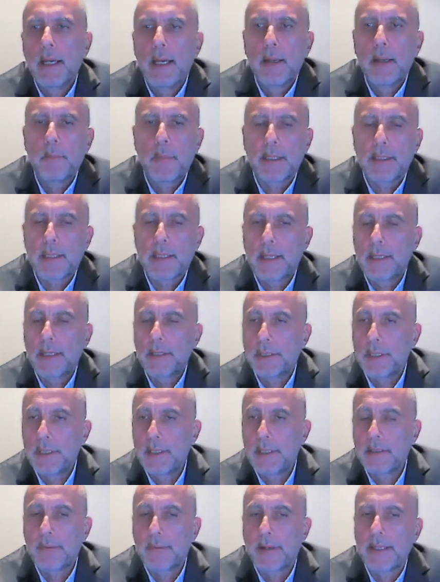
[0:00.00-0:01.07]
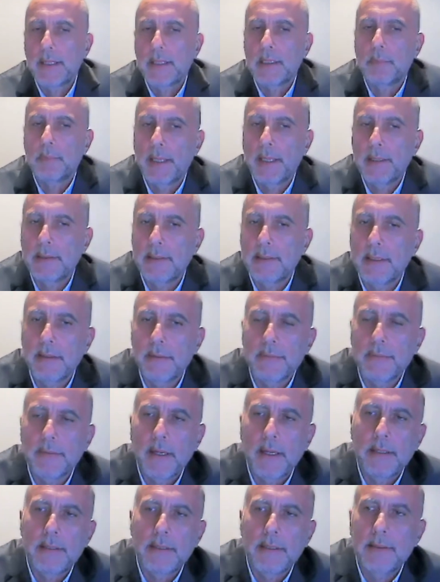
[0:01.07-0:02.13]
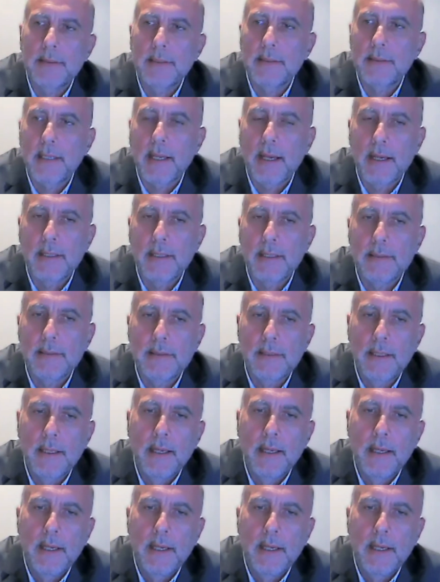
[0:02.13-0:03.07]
but LNG is very expensive, and this has